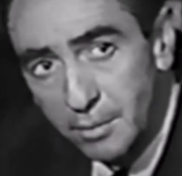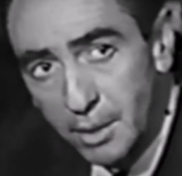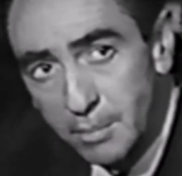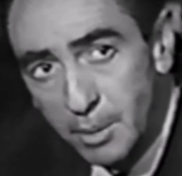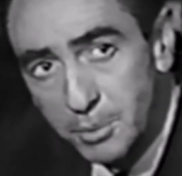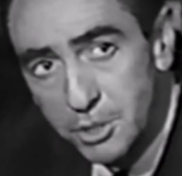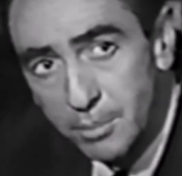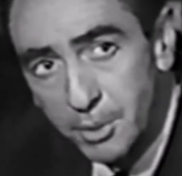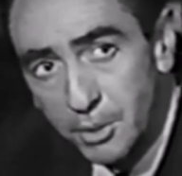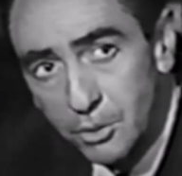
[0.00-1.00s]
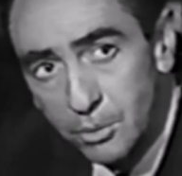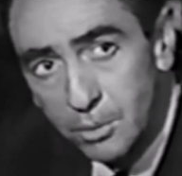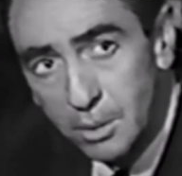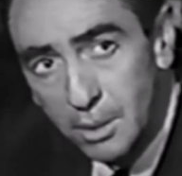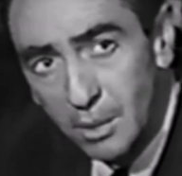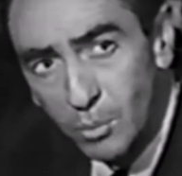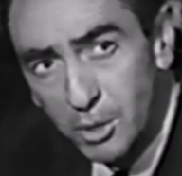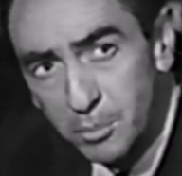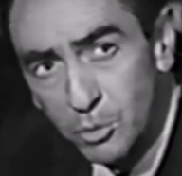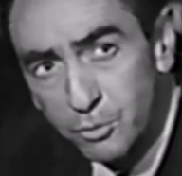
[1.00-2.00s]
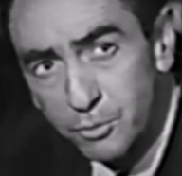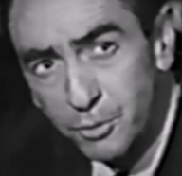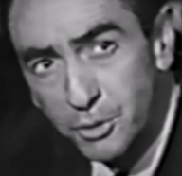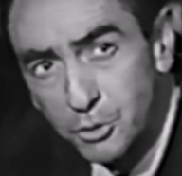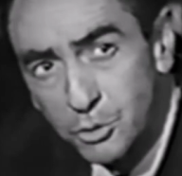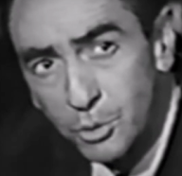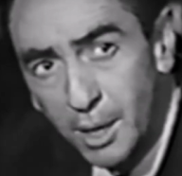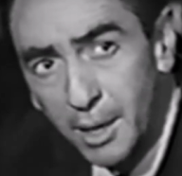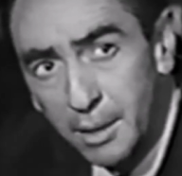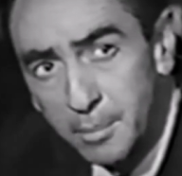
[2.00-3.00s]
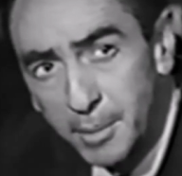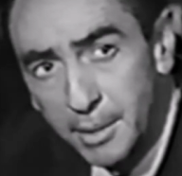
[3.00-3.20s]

And if I come up with something new, I want to move for a new trial